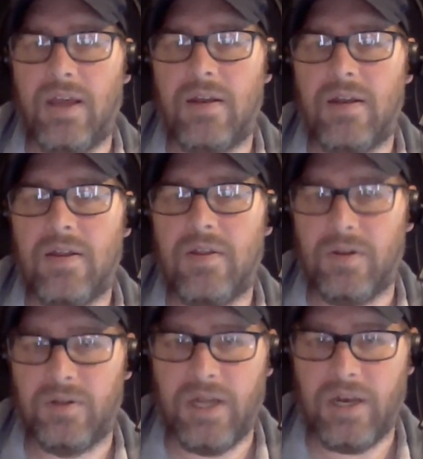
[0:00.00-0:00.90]
in
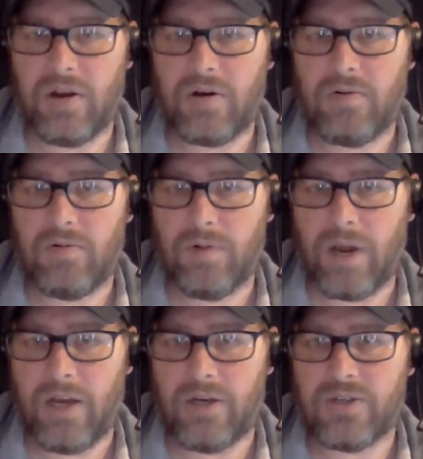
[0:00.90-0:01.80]
the linear
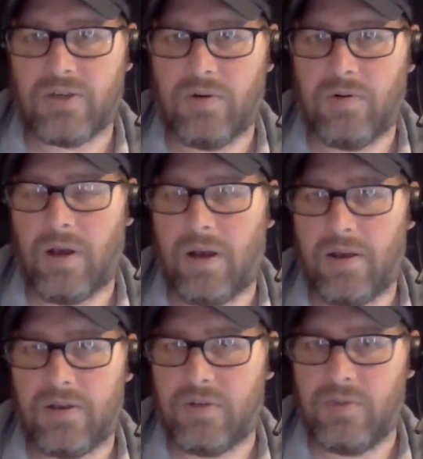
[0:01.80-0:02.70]
range. So
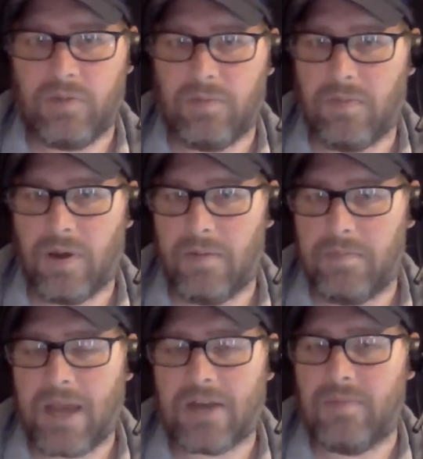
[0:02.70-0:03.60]
assuming
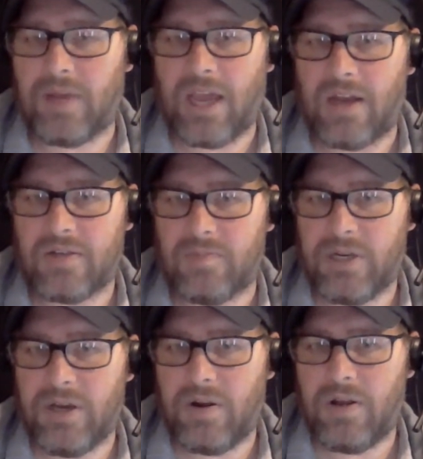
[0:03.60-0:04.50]
back to mechanics of
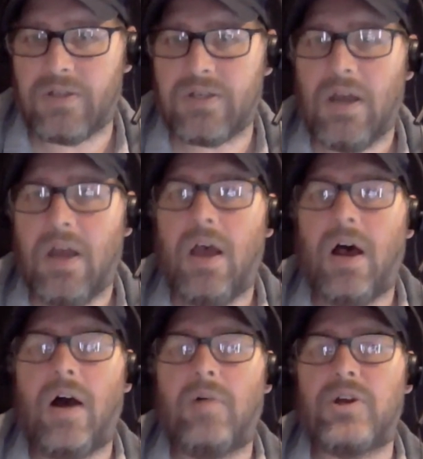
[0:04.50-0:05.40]
materials,
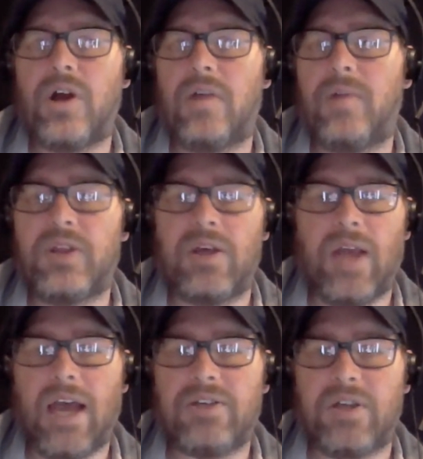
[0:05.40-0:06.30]
we're talking about the
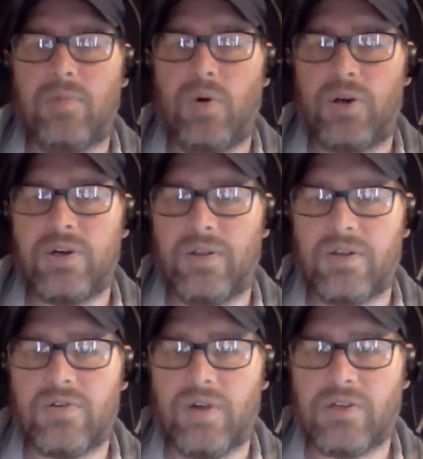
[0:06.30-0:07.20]
elastic portion of
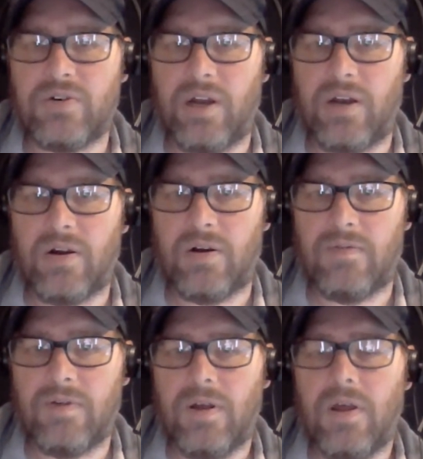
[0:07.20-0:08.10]
the stress strain
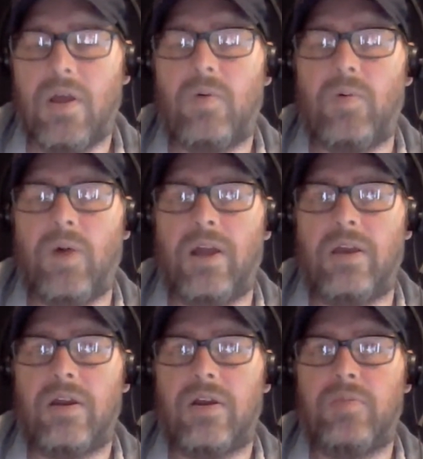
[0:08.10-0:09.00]
curve.
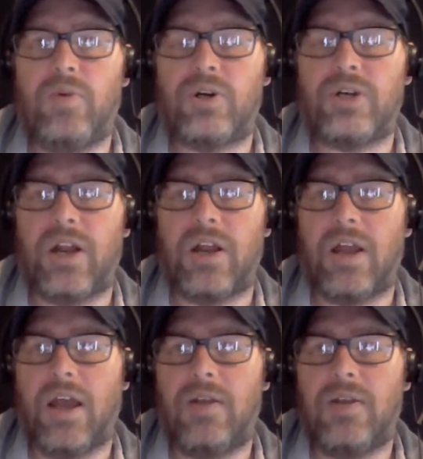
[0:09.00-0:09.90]
When you push on
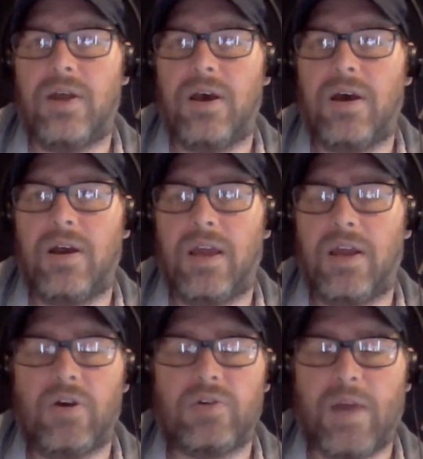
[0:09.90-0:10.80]
it and
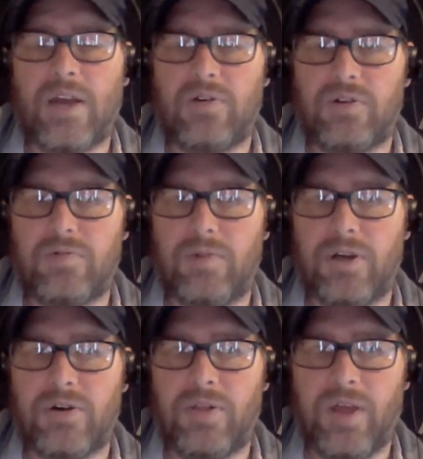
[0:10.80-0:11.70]
it goes back to its
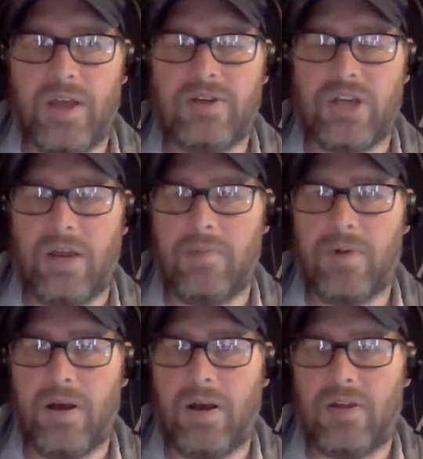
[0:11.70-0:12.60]
original shape.
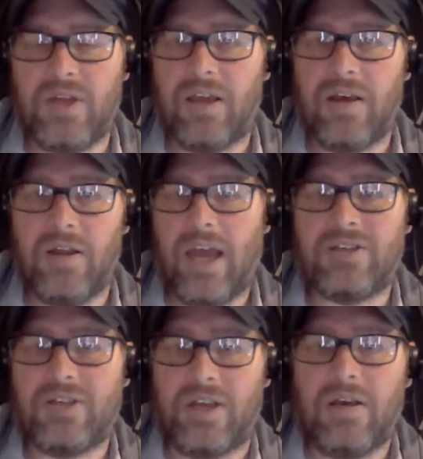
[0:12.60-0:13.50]
Think
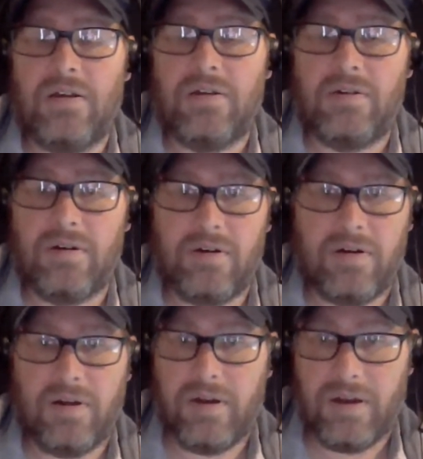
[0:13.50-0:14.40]
elastic,
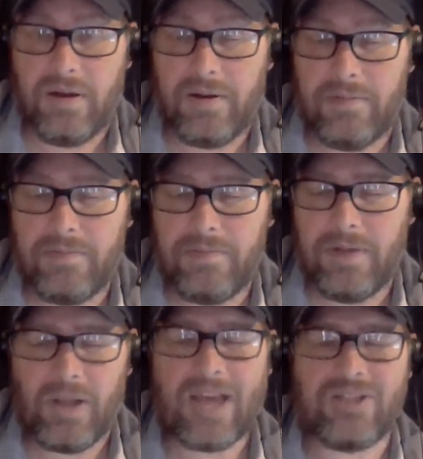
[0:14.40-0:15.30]
an
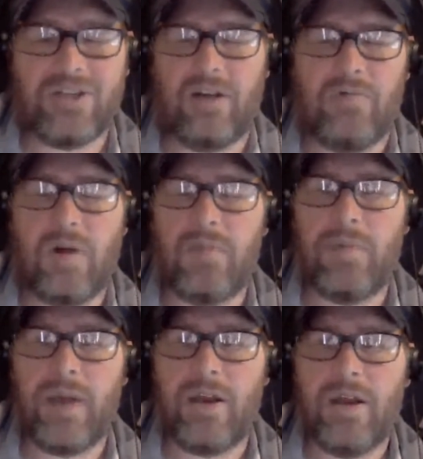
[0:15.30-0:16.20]
elastic, a rubber
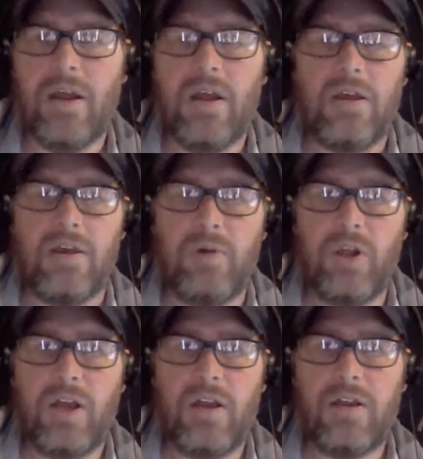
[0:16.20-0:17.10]
band. You
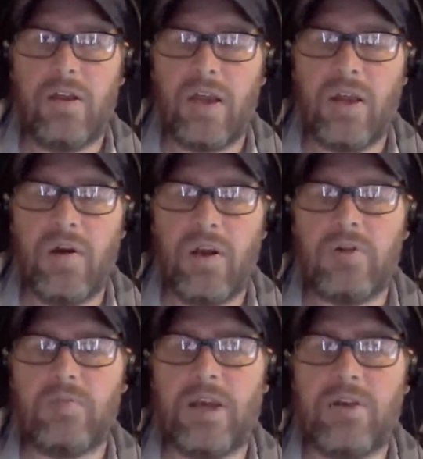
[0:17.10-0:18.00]
pull on it, you let go, it
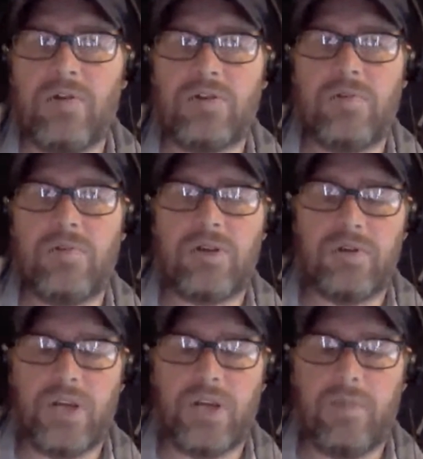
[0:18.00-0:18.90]
goes back to its original
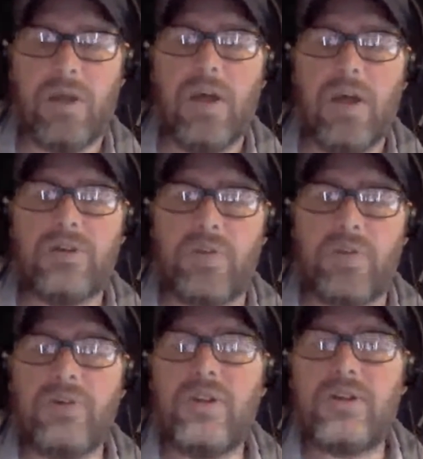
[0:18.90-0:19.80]
shape. So
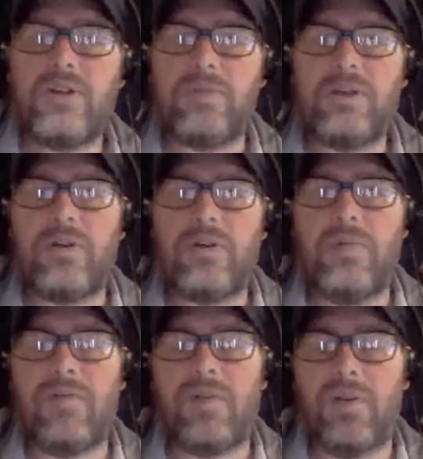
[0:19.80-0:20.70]
those are the assumptions that are
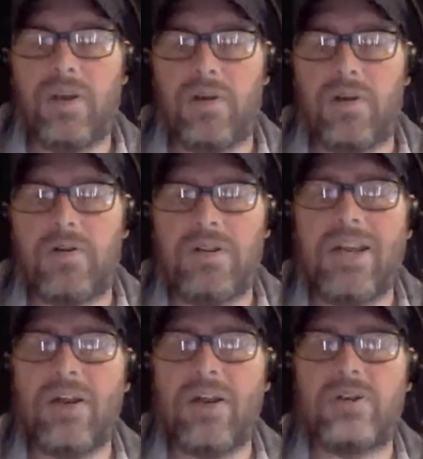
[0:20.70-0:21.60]
made for a
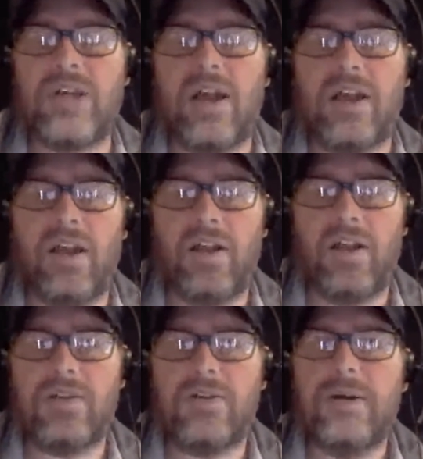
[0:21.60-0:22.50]
linear static
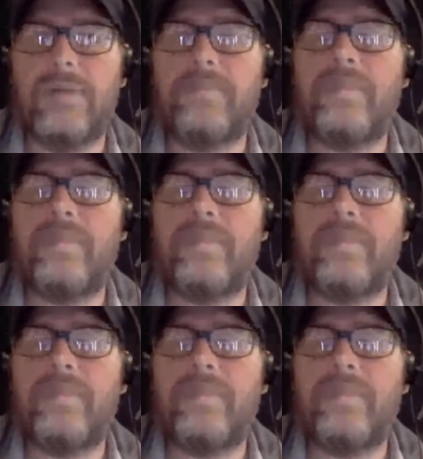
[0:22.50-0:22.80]
analysis.